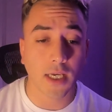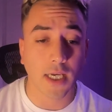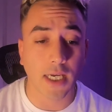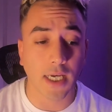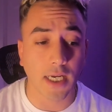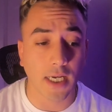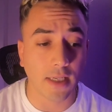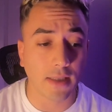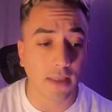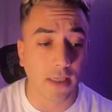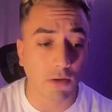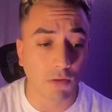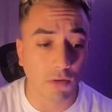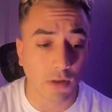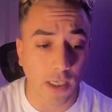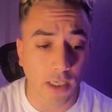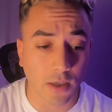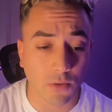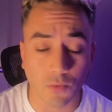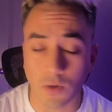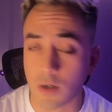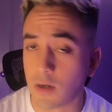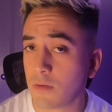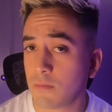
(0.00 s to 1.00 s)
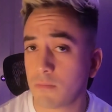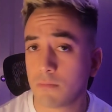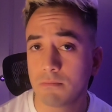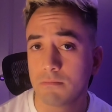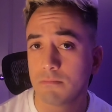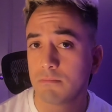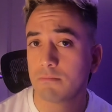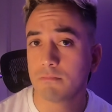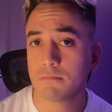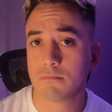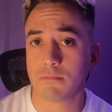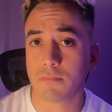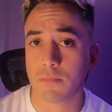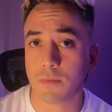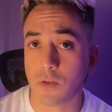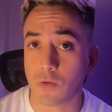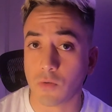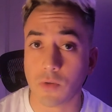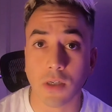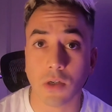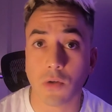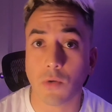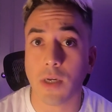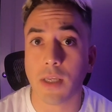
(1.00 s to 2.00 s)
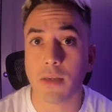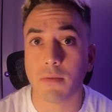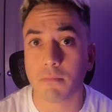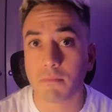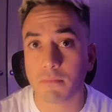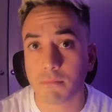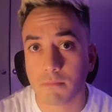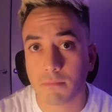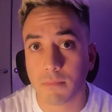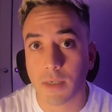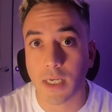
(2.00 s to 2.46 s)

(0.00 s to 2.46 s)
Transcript: And they were like, well, you can quit.